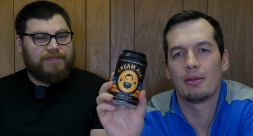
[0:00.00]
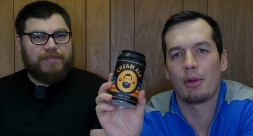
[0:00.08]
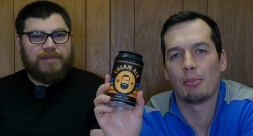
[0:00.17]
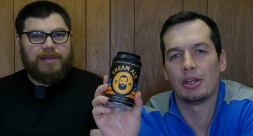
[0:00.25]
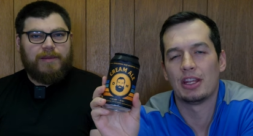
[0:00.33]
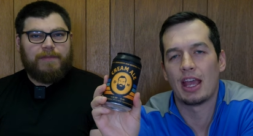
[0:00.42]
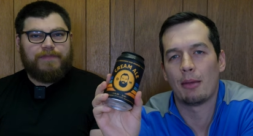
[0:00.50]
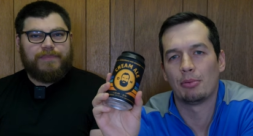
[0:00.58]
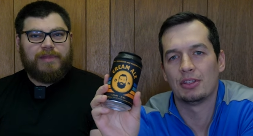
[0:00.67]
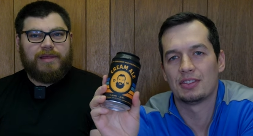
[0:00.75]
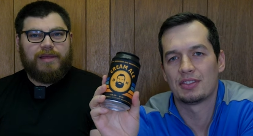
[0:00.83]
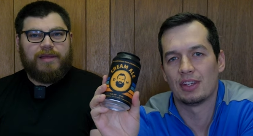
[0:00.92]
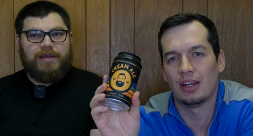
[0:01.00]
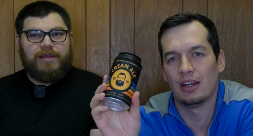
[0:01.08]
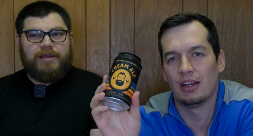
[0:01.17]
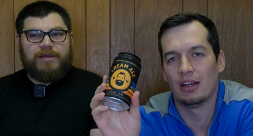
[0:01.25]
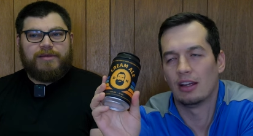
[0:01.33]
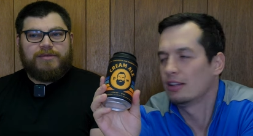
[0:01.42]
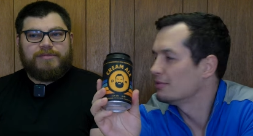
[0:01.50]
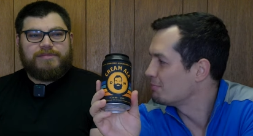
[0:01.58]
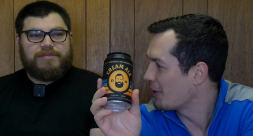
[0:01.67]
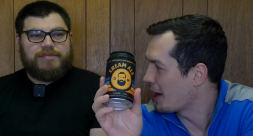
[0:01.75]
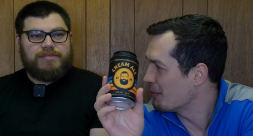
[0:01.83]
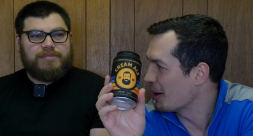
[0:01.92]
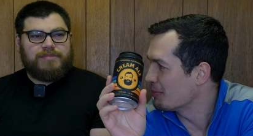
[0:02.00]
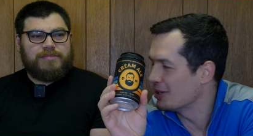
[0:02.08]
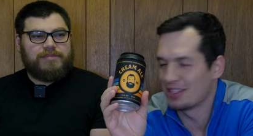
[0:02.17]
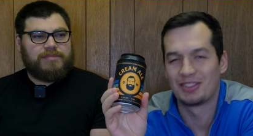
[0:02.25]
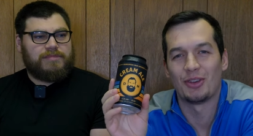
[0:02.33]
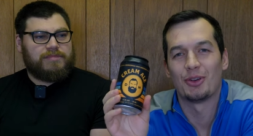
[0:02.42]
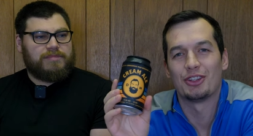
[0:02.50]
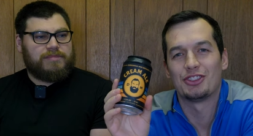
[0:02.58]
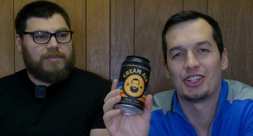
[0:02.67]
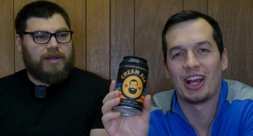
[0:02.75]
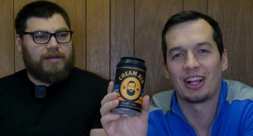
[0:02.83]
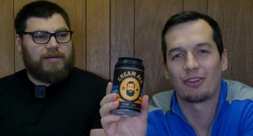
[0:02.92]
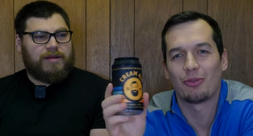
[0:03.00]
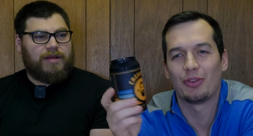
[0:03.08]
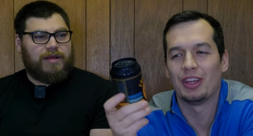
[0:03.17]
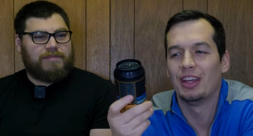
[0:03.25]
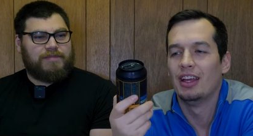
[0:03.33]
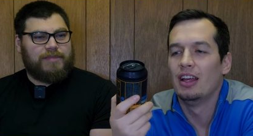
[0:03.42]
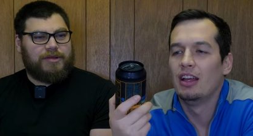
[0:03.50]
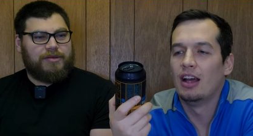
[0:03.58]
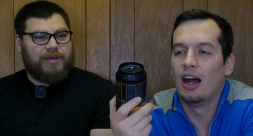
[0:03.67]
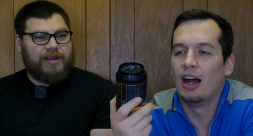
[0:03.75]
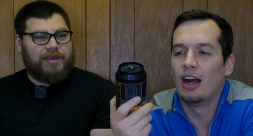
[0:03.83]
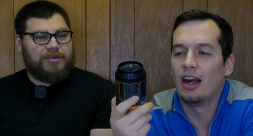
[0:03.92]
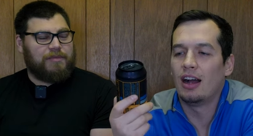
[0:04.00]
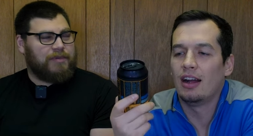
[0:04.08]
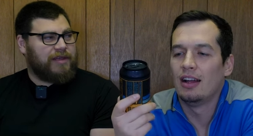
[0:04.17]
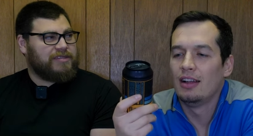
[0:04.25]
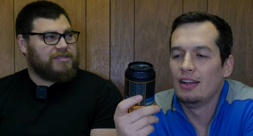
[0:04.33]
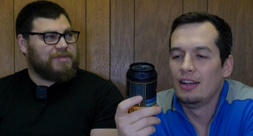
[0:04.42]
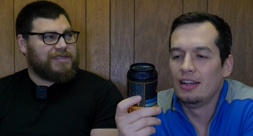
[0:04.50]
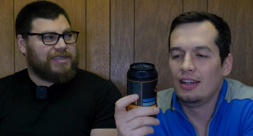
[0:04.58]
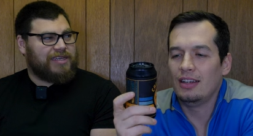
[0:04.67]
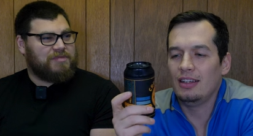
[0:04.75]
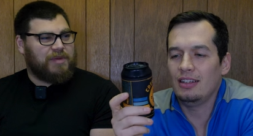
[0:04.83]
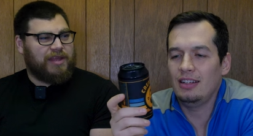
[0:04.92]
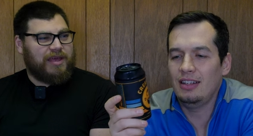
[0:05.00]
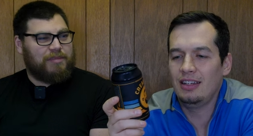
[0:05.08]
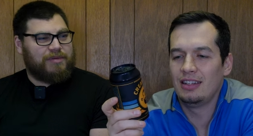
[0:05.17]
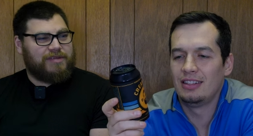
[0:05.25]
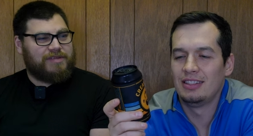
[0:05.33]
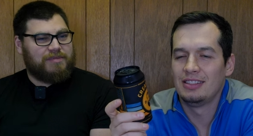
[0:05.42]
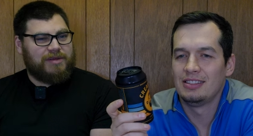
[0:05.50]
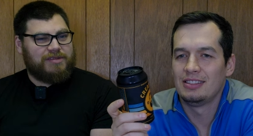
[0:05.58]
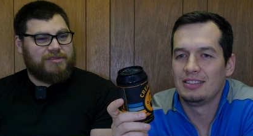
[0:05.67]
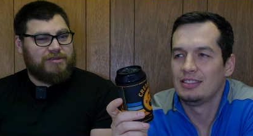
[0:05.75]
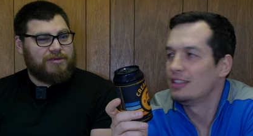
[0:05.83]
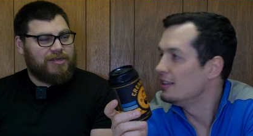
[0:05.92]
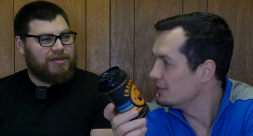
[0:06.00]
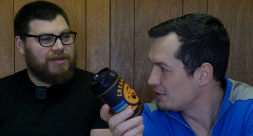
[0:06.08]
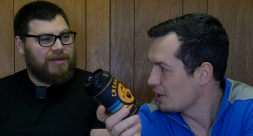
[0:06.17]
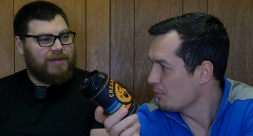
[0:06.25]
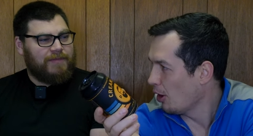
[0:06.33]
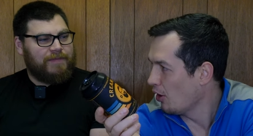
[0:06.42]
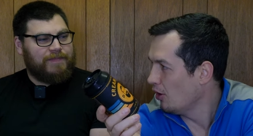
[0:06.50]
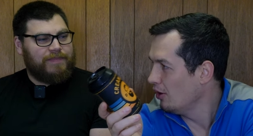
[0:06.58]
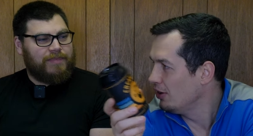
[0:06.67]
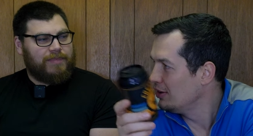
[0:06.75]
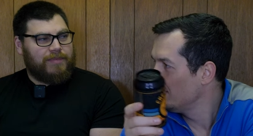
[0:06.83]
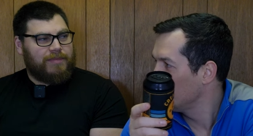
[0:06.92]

Speaker 1: good at my Minneapolis, uh, at my Minnesota geography. Are there
Speaker 2: any um, other places besides Minneapolis in Minnesota? Saint Paul.